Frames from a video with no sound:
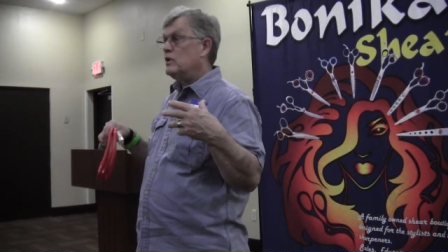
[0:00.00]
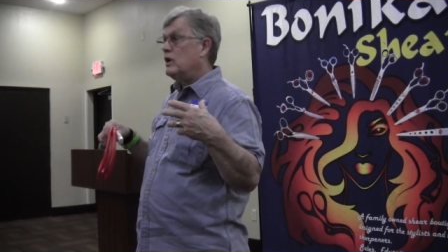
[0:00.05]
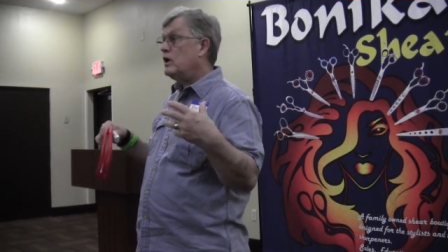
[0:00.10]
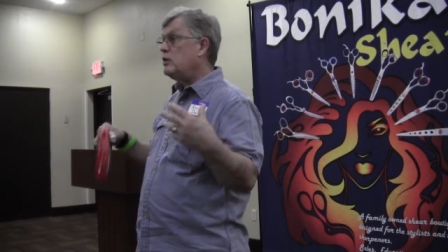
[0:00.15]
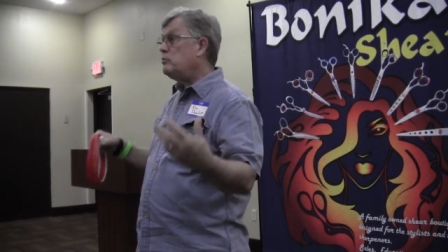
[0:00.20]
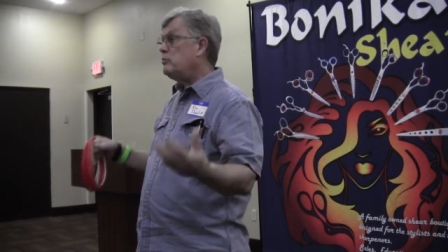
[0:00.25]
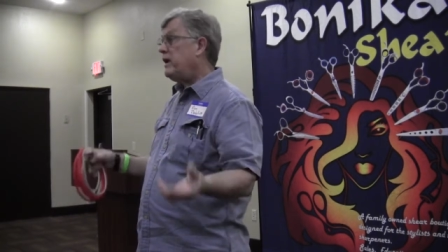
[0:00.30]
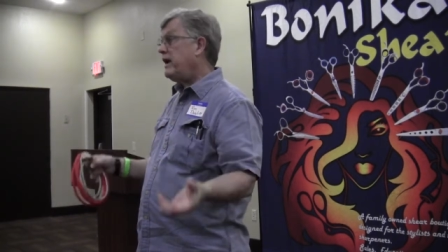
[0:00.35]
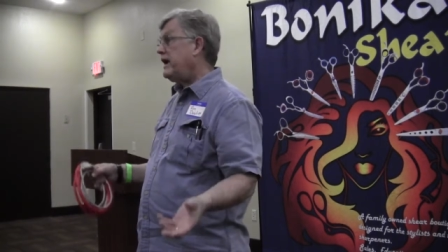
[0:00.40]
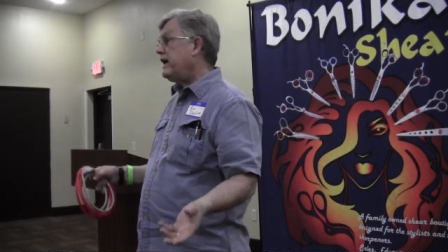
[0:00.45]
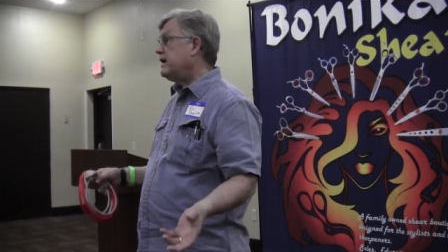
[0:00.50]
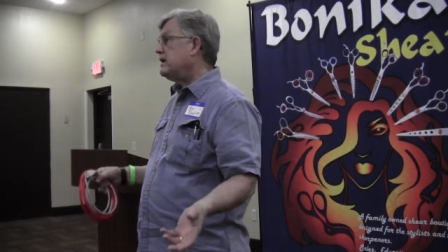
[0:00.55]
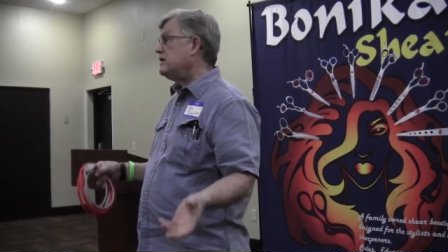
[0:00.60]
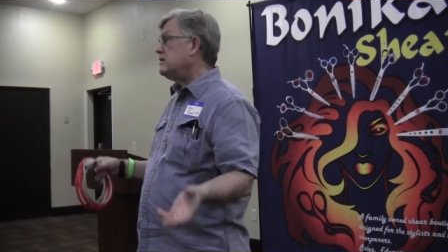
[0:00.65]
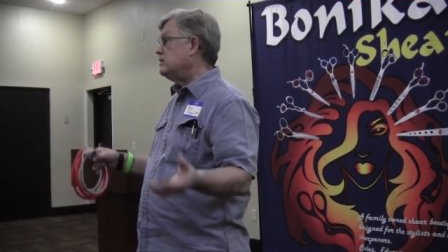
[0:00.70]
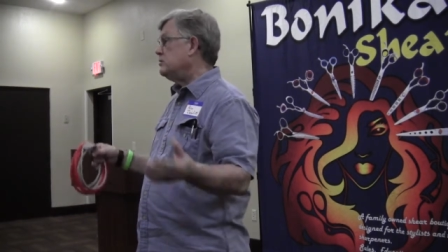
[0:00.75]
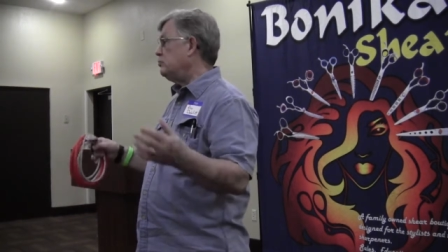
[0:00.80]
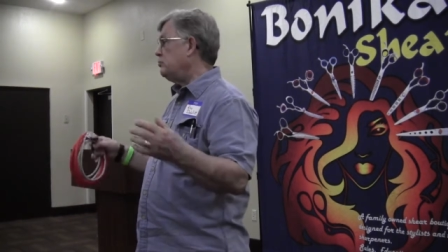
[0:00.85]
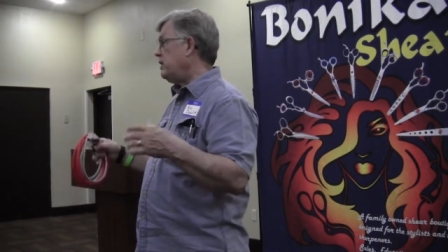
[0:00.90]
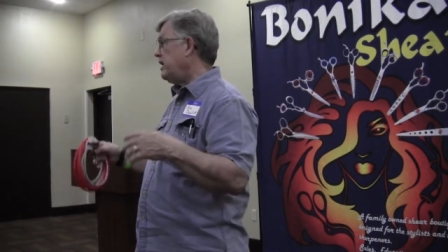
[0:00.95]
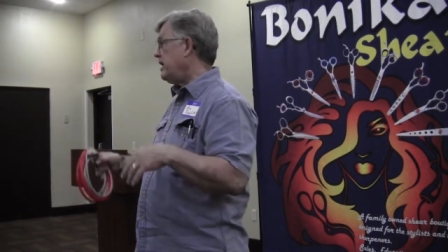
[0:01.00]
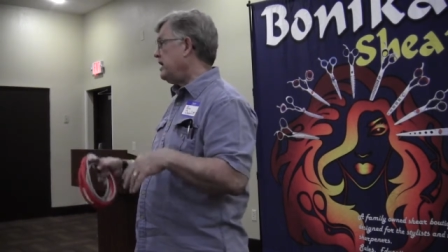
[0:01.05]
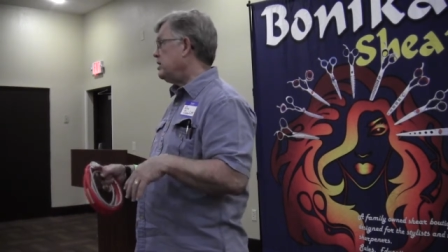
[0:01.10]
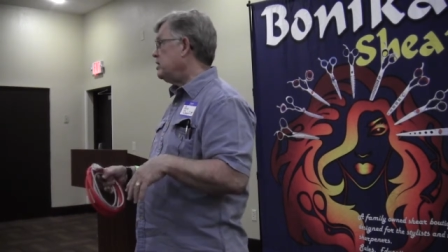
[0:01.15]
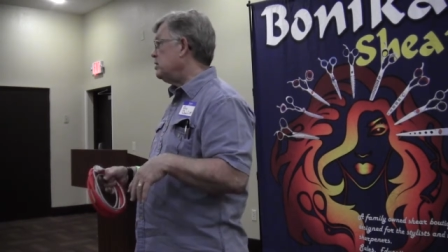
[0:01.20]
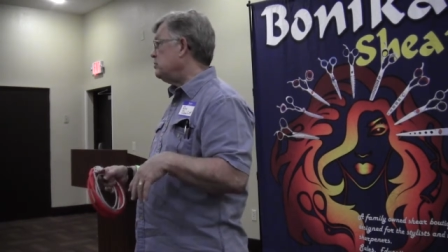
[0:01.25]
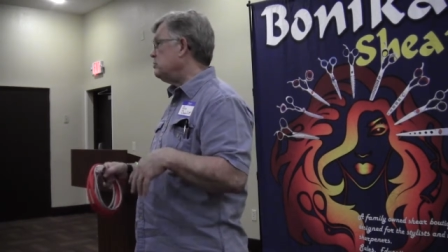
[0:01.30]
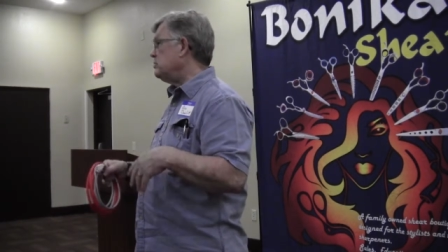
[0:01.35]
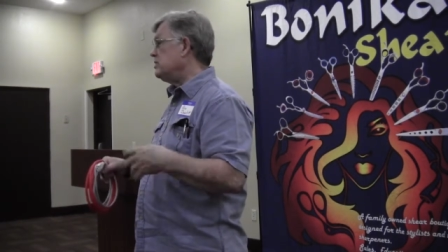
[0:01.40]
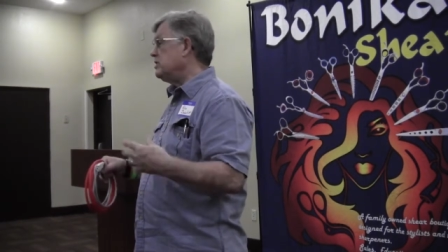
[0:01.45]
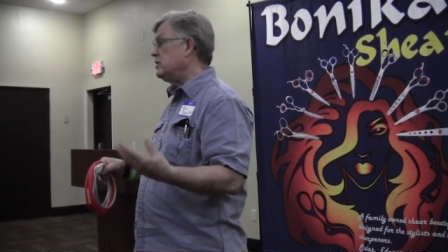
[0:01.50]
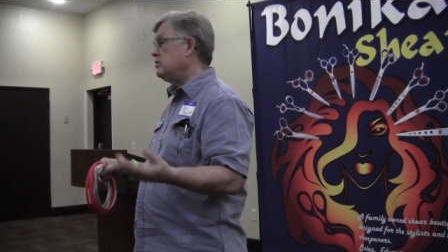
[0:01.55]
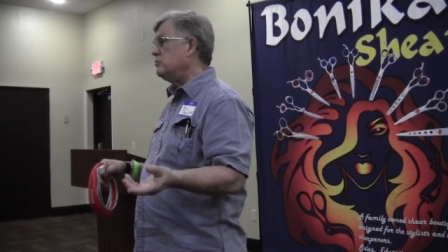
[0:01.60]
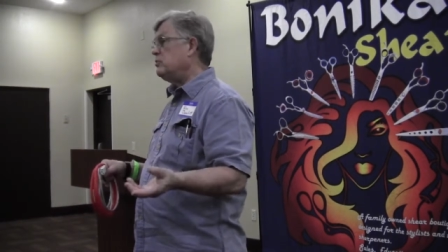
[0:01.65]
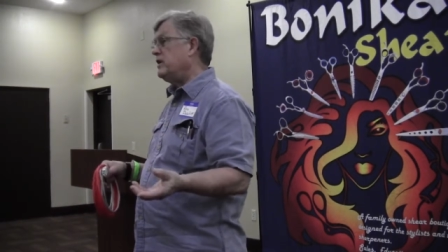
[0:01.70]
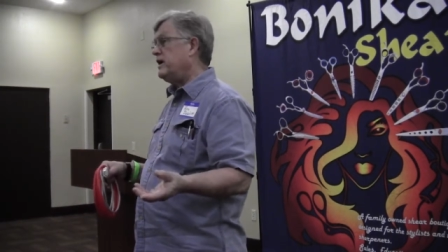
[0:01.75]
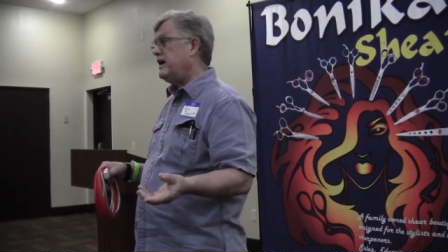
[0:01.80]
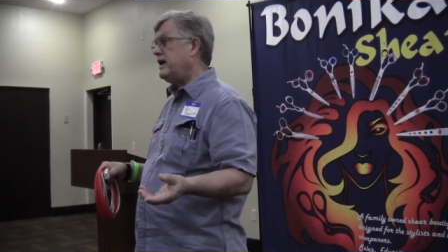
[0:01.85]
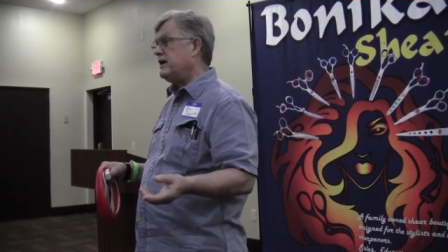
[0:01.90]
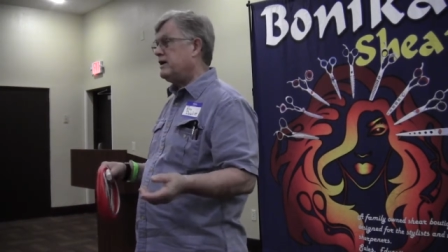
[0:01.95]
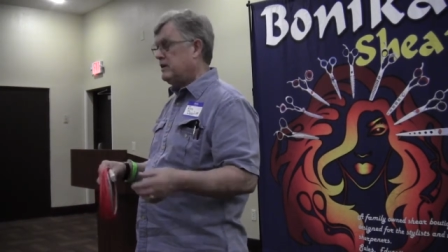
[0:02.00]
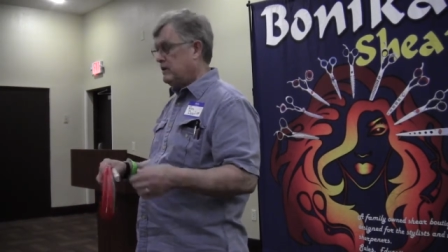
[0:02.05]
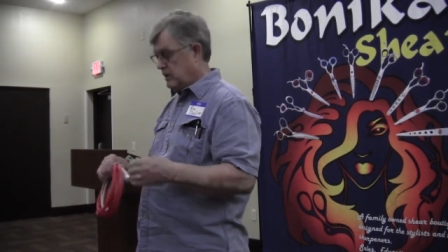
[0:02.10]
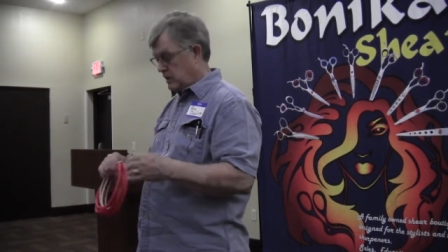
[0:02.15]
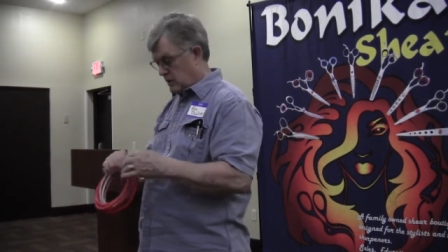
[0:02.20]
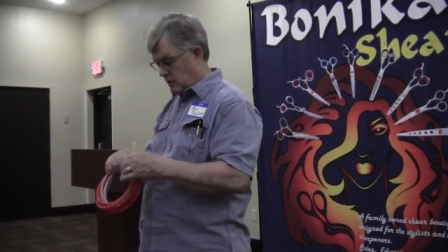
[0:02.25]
unpack, and pack up and unpack.